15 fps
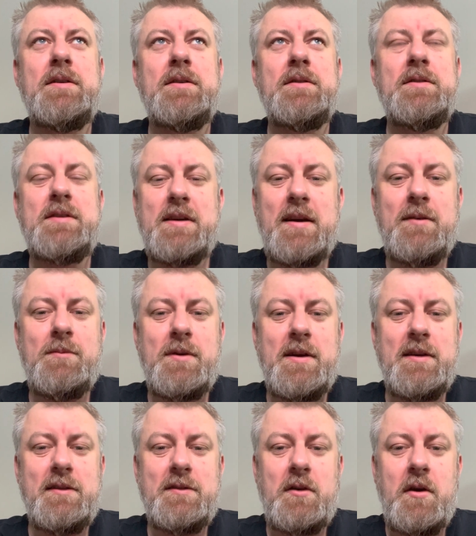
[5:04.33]
the government
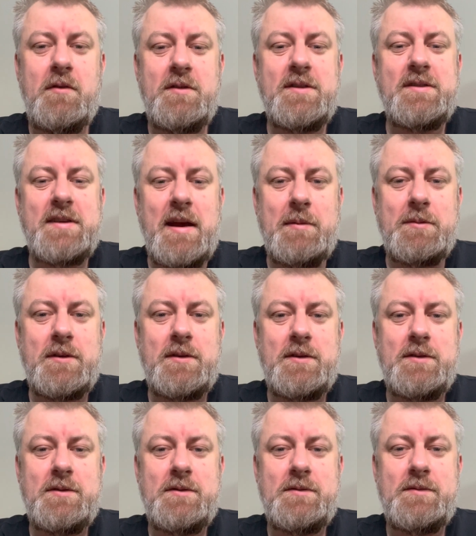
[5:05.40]
has overstepped
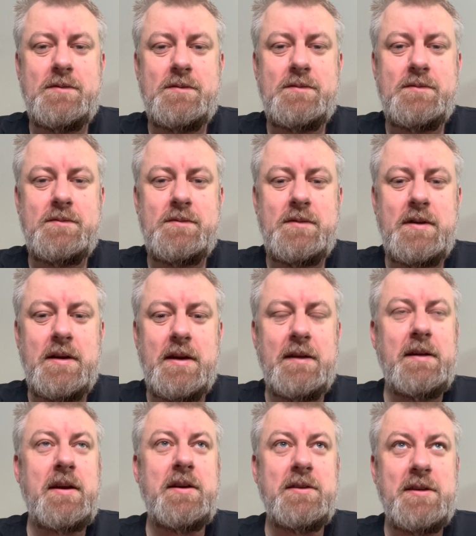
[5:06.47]
and
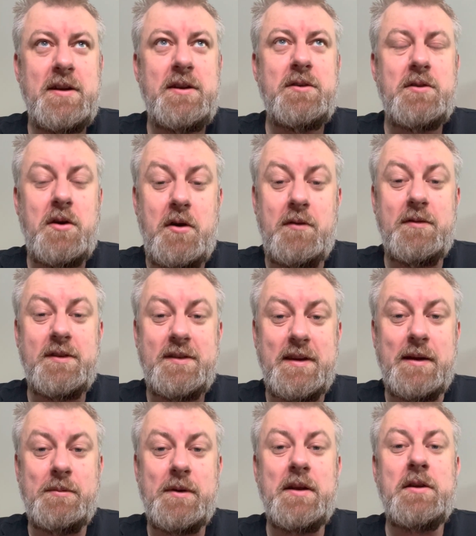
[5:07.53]
they continue to
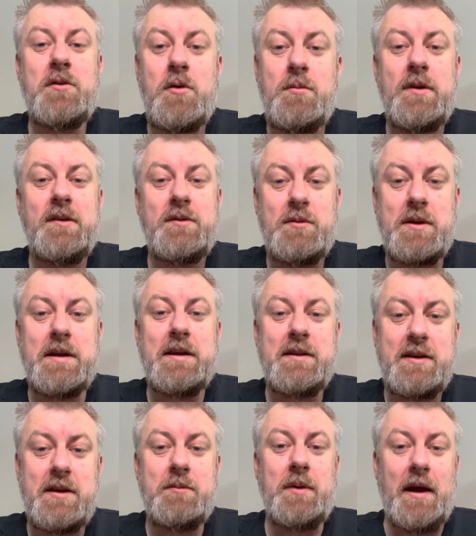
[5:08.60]
overstep and nobody's doing
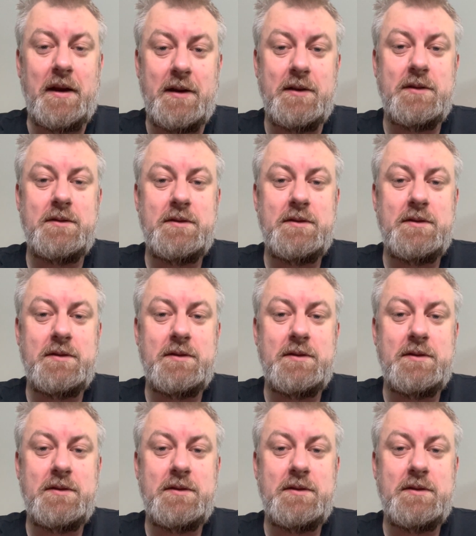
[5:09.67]
anything about it,